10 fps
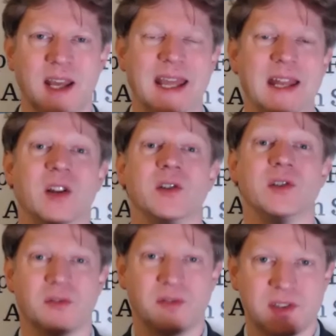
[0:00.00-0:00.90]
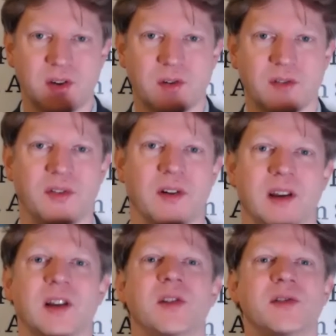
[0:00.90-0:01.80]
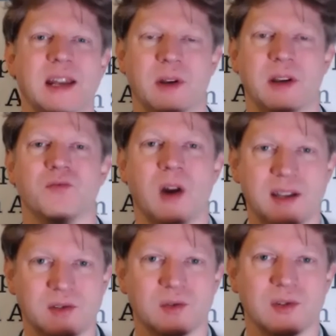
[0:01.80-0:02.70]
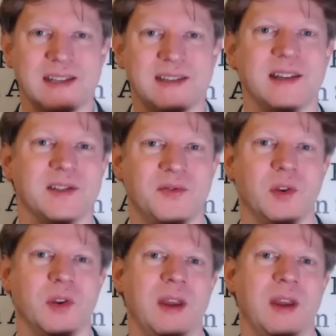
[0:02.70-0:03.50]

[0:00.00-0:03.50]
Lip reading: It includes your photographer. It includes anyone who writes your listings for you.